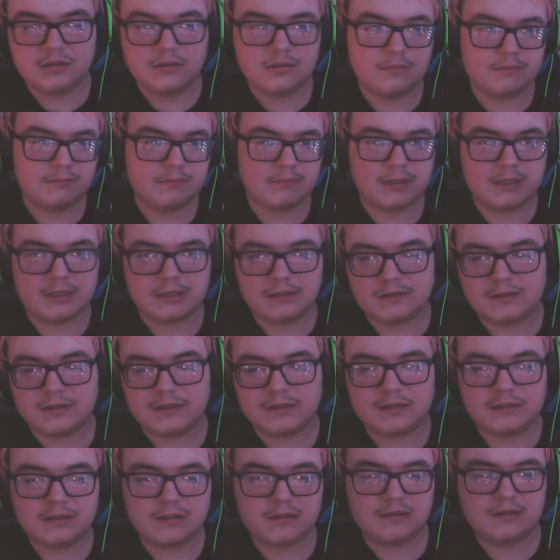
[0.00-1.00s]
da, da,
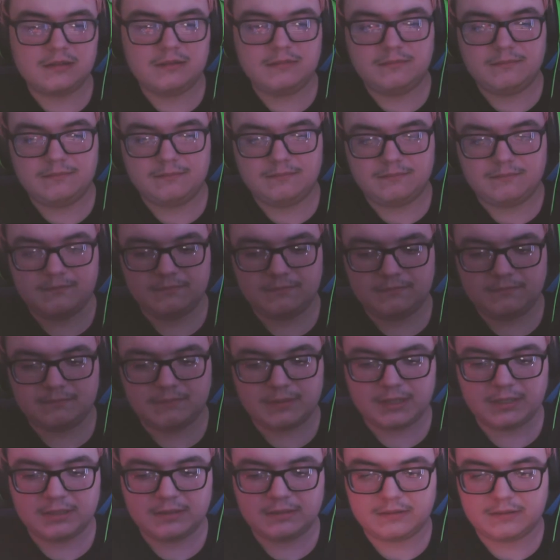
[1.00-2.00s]
da,
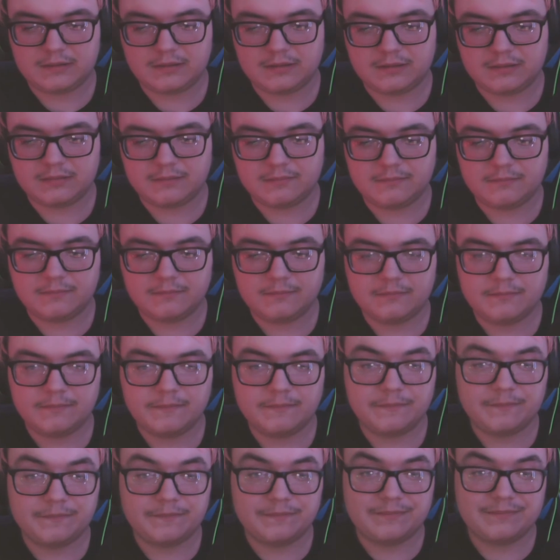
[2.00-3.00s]
da, da.
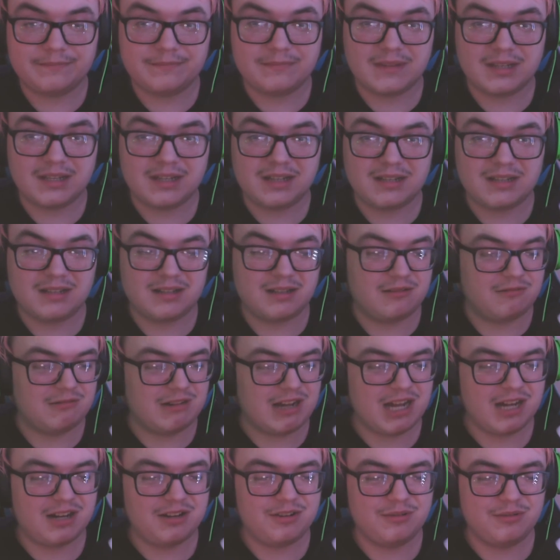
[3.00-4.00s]

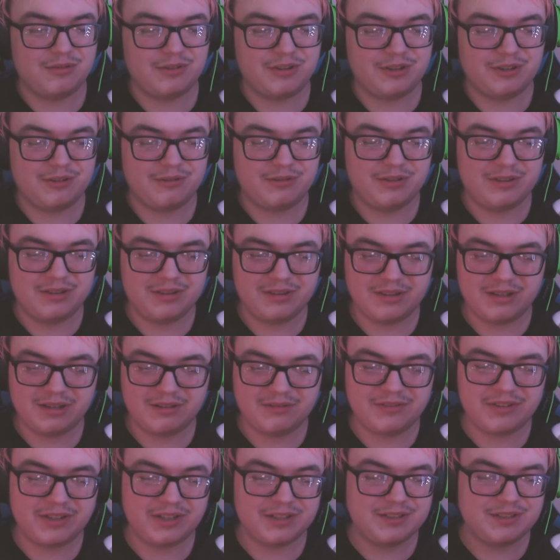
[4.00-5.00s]
Wow, though, that was
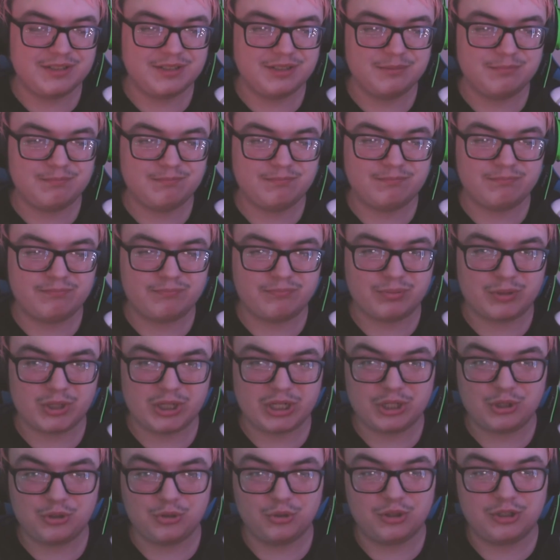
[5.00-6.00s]
actually pretty
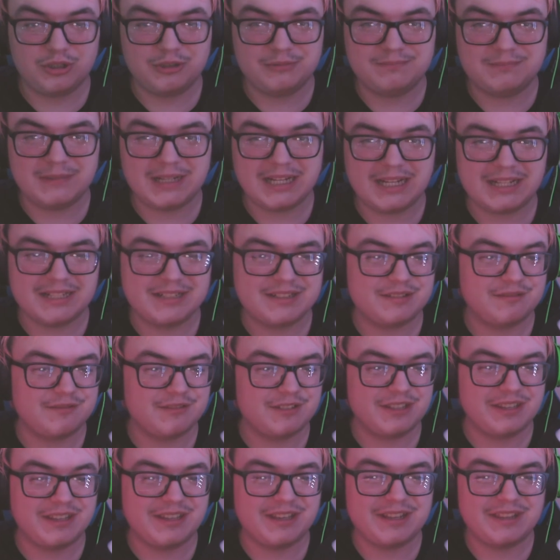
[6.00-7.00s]
cool. I actually really
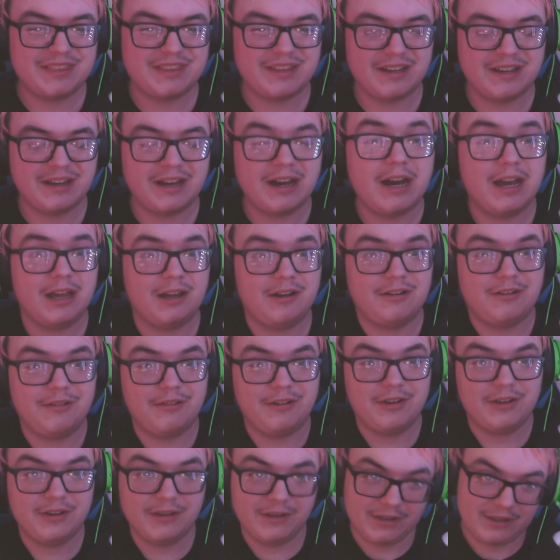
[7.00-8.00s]
like that. I don't.
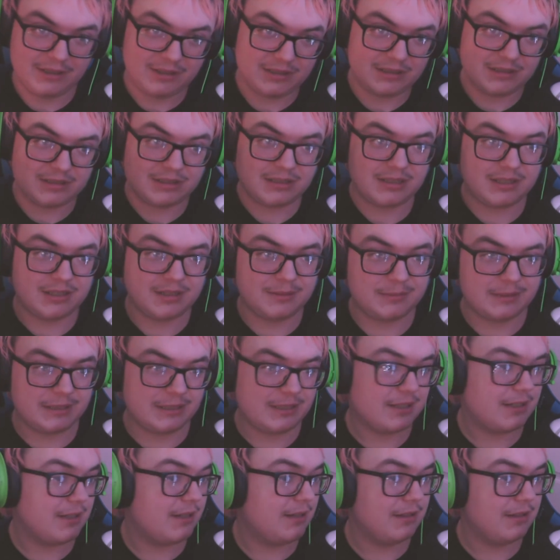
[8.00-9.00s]
Here, but
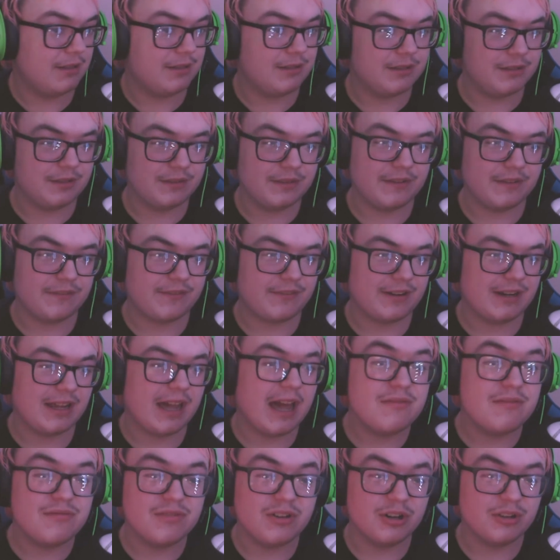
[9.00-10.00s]
yeah, different
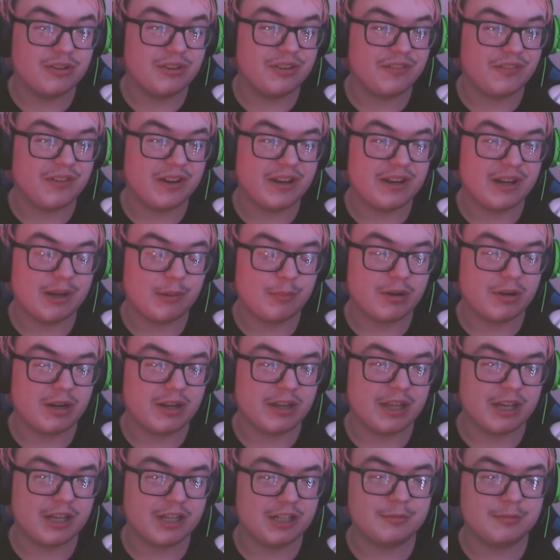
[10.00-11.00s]
headphones if I didn't bring
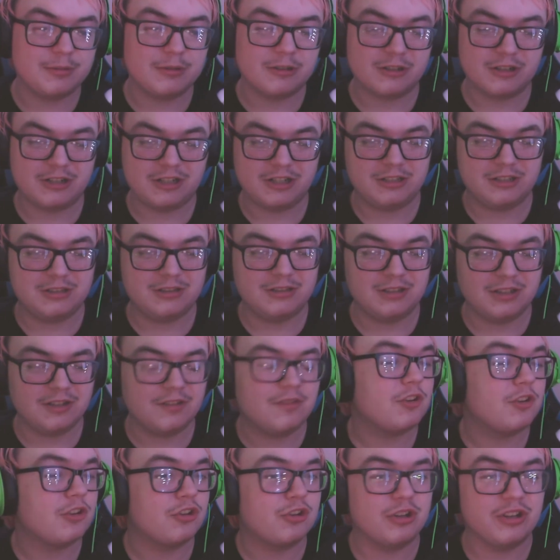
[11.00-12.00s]
that up already, if
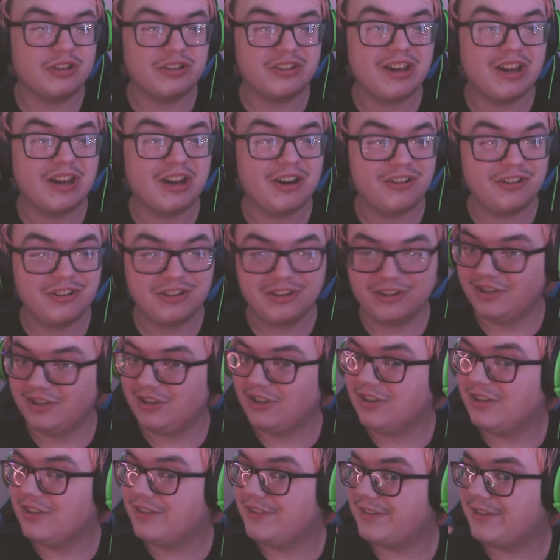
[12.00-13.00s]
you couldn't tell.
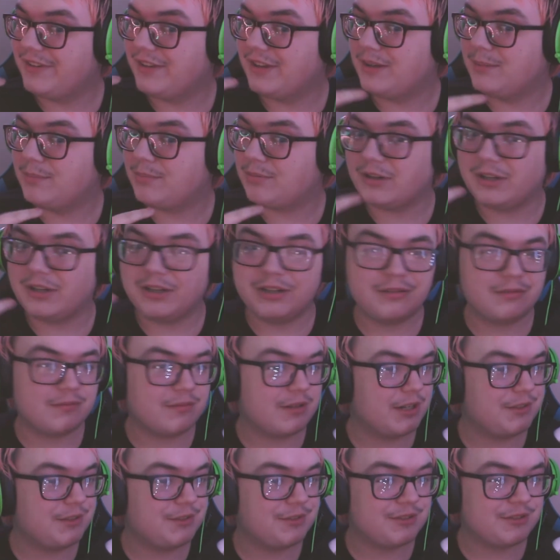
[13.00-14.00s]
Same brand,
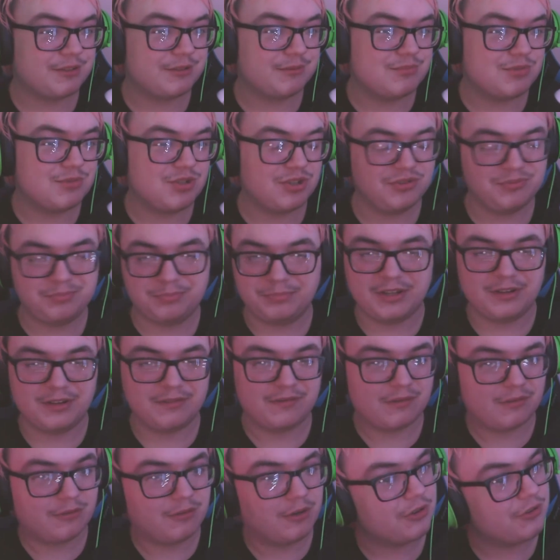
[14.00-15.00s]
Razer, just
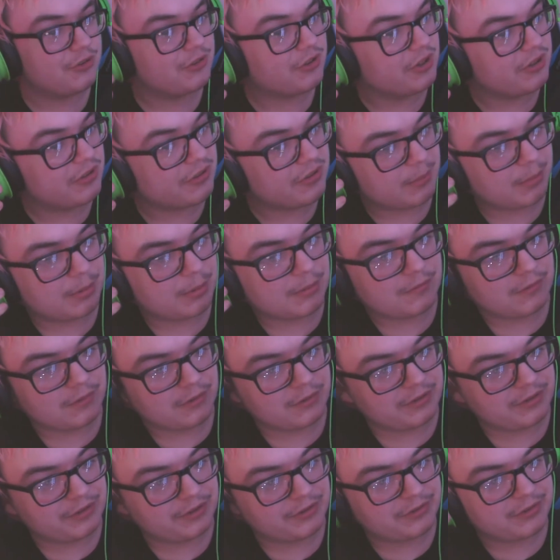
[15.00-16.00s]
different ones because I prefer
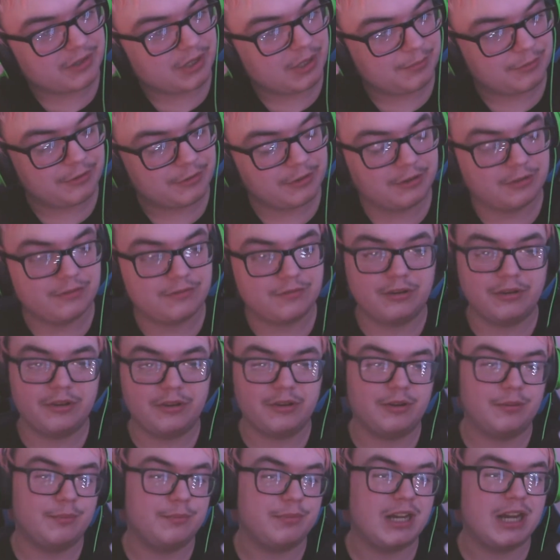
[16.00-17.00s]
these cups over the
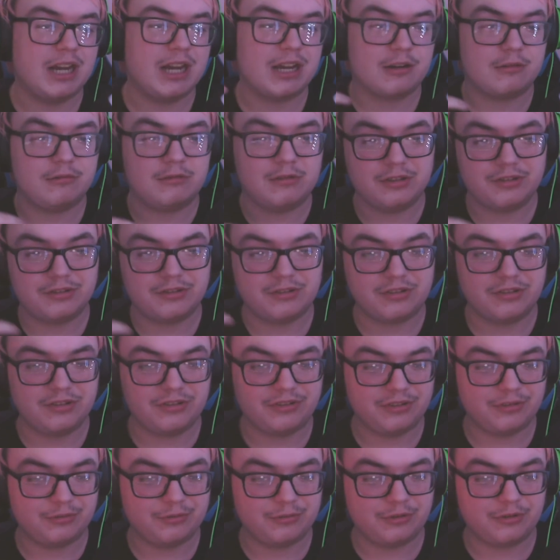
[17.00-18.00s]
black ones because
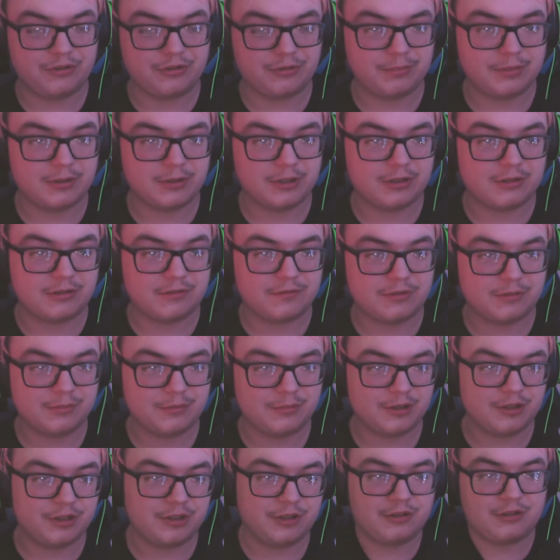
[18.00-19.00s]
these ones are bigger for my
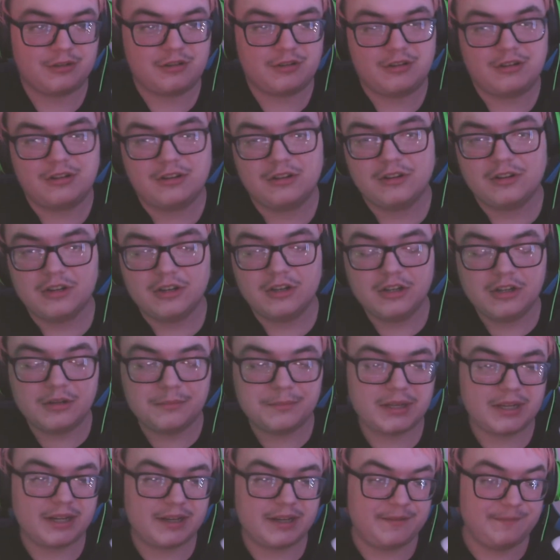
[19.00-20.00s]
ear. But
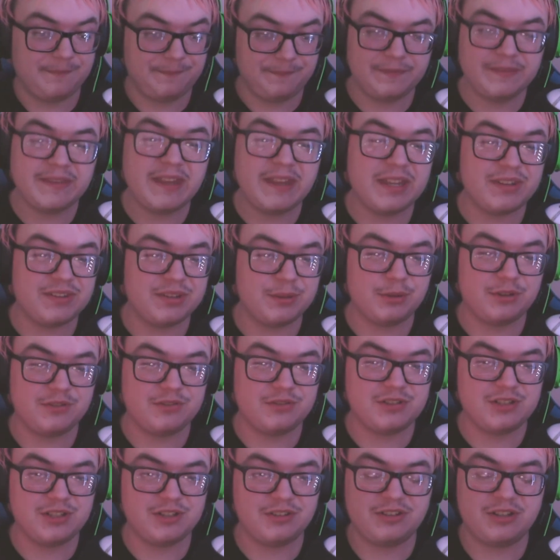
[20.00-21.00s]
yeah, thanks everybody for
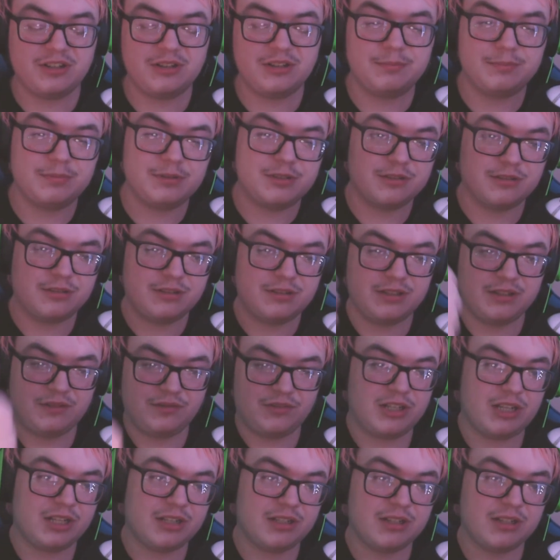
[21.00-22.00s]
checking us out. Be sure to leave a like,